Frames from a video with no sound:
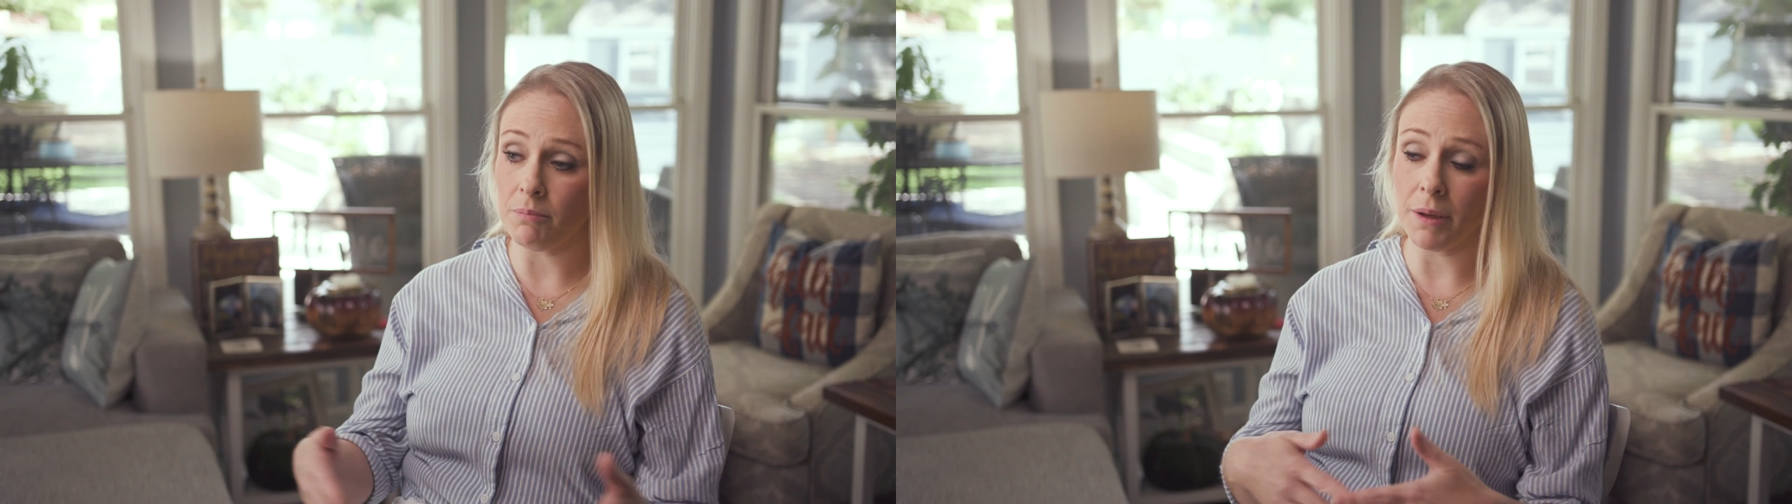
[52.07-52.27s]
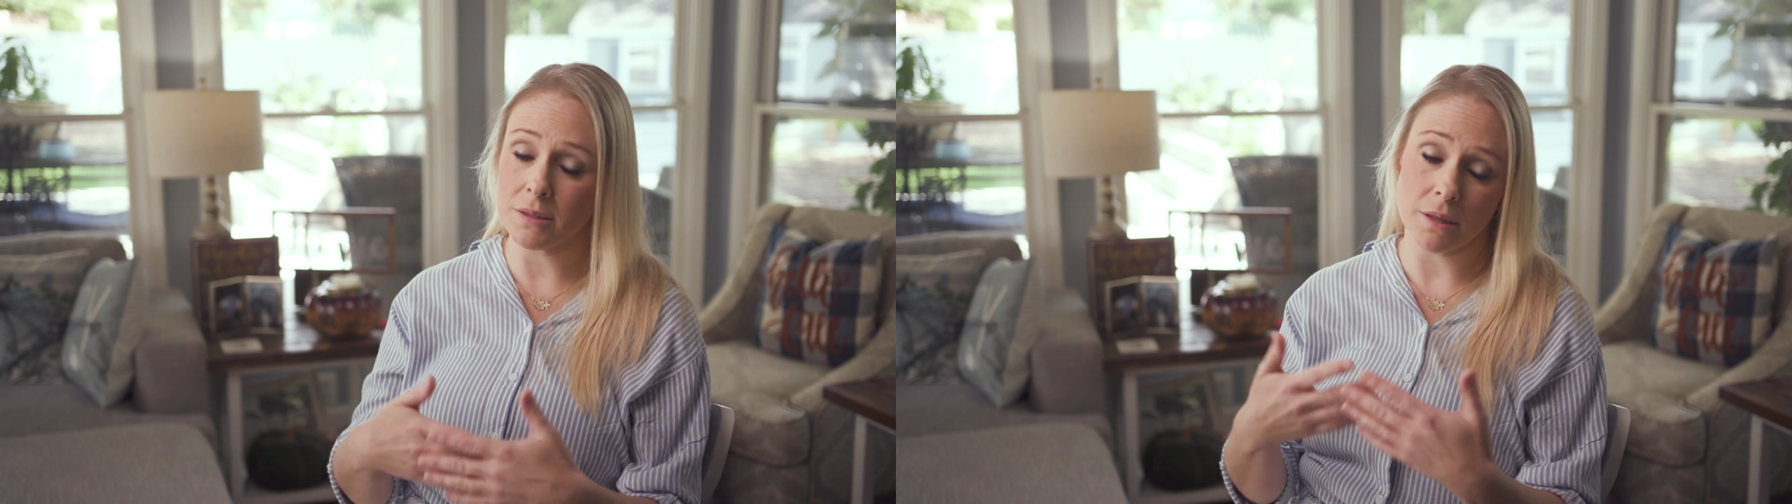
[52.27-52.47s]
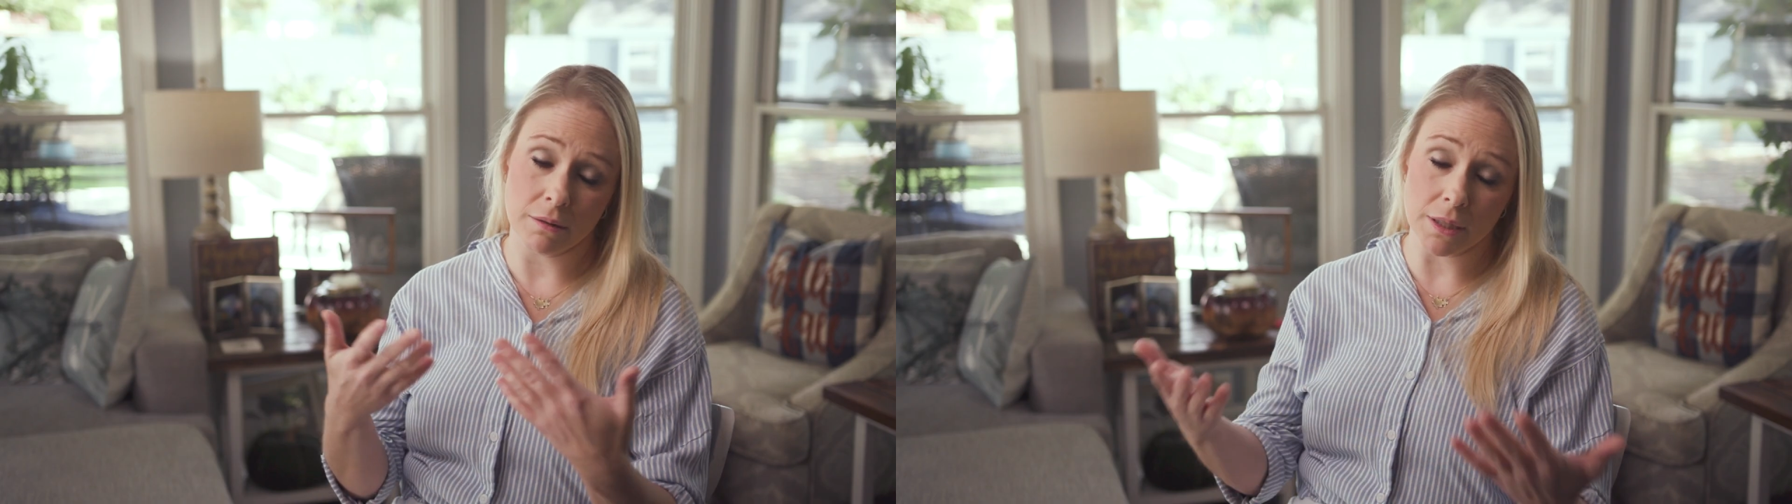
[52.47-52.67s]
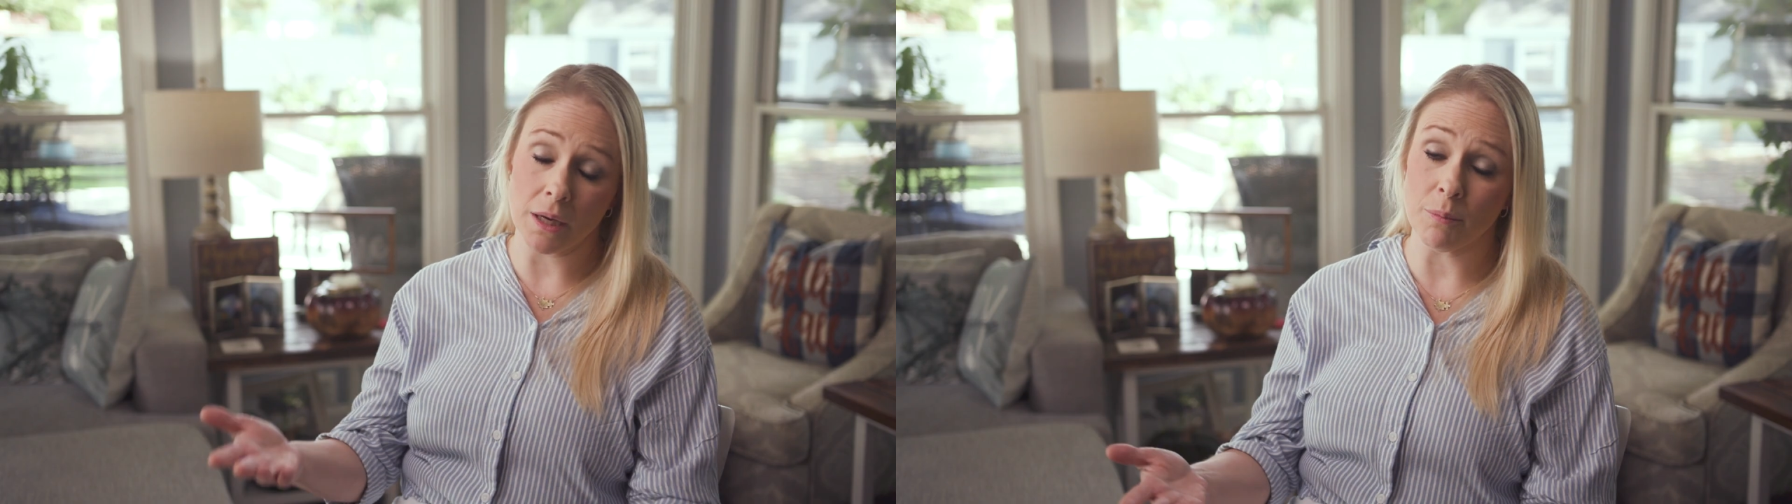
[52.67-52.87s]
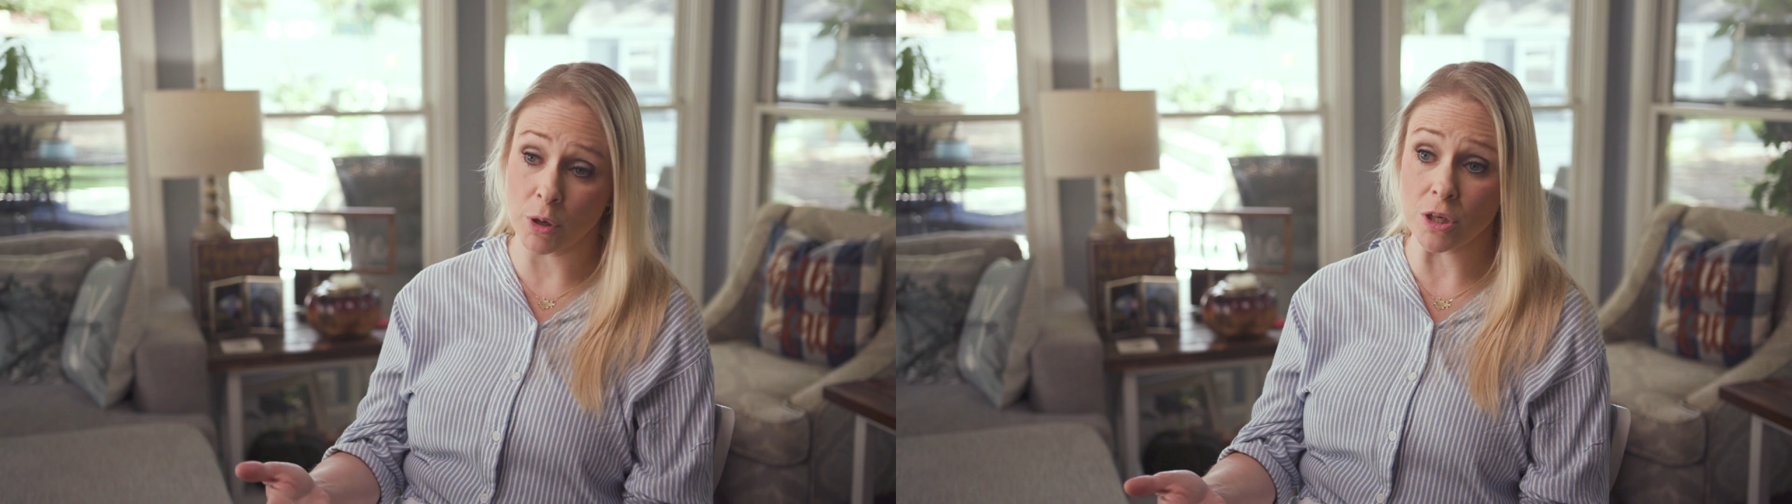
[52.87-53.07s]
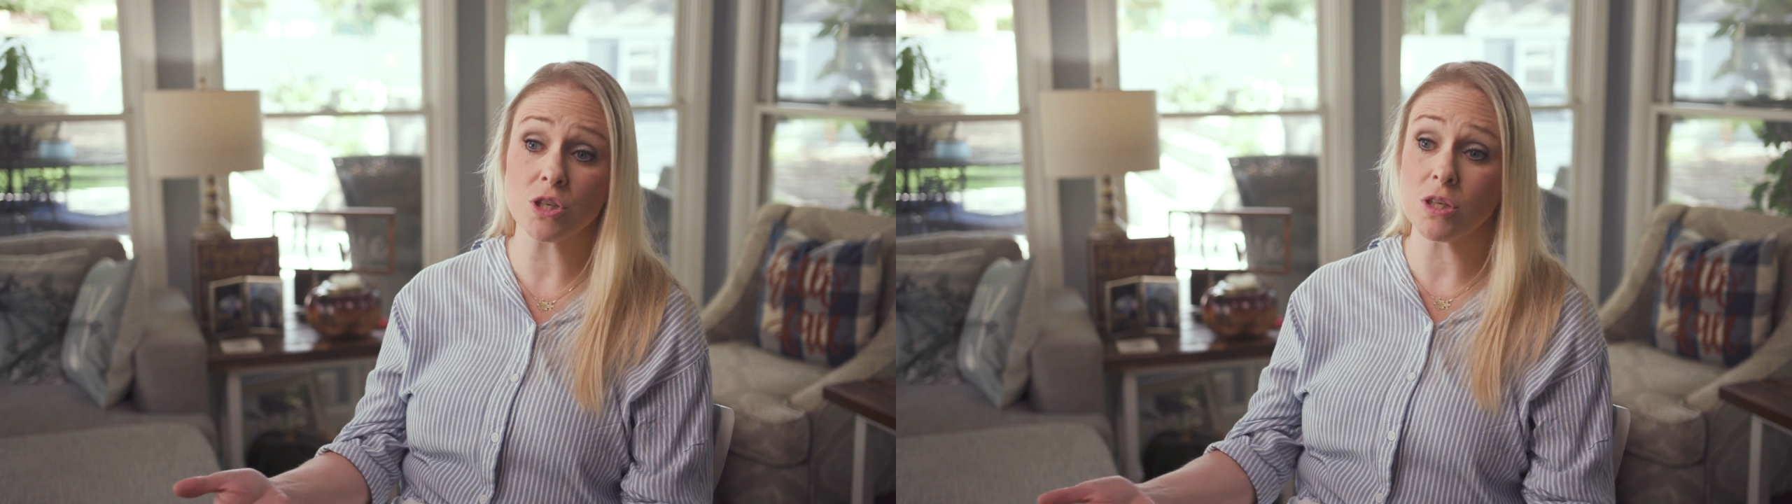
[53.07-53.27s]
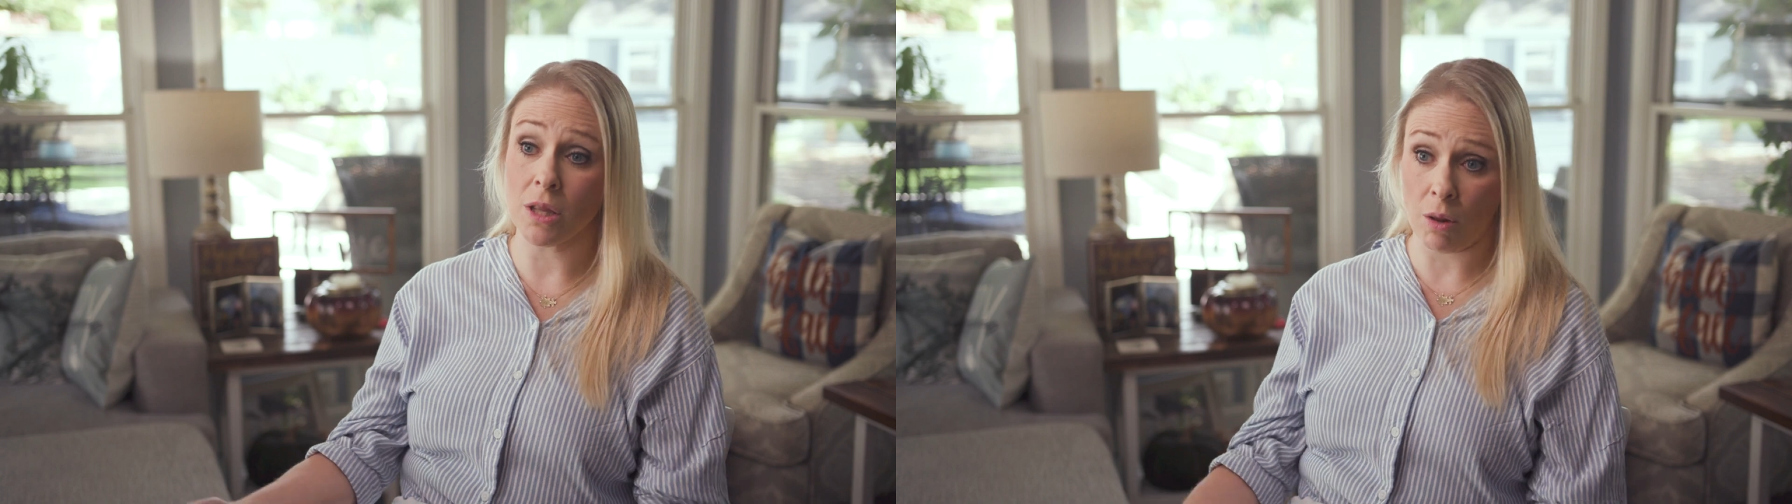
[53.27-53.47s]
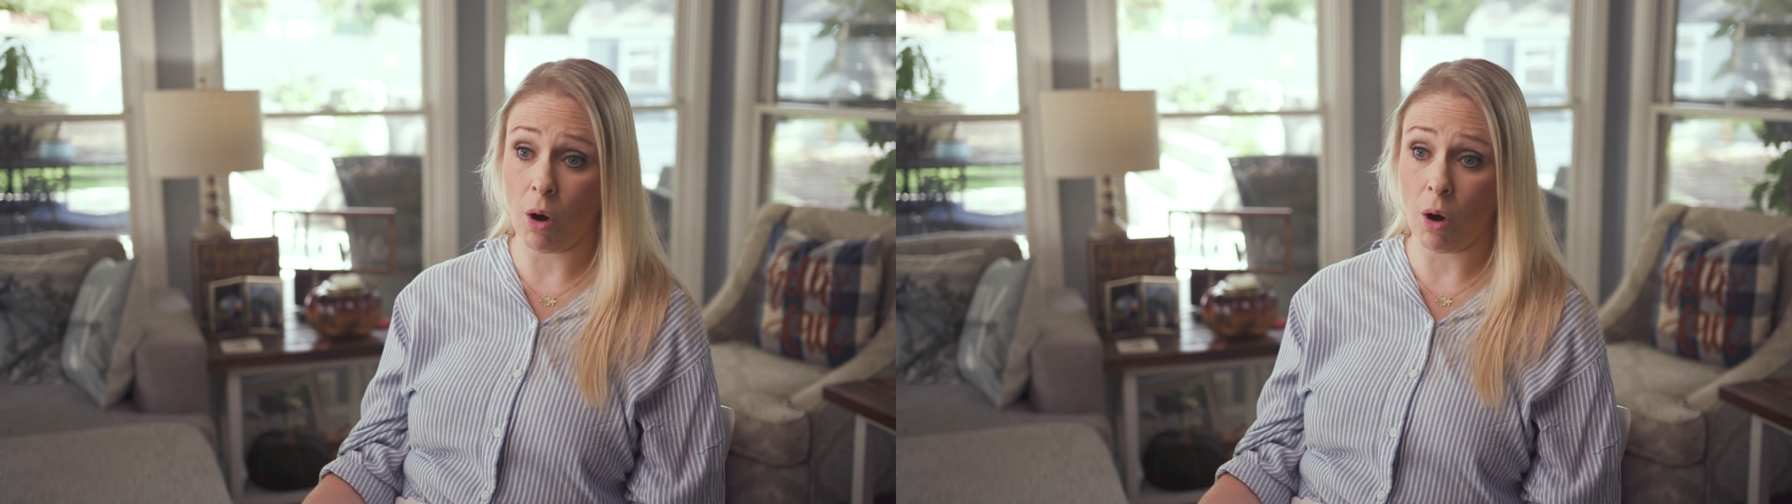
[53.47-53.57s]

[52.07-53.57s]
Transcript: basically hemorrhaged in the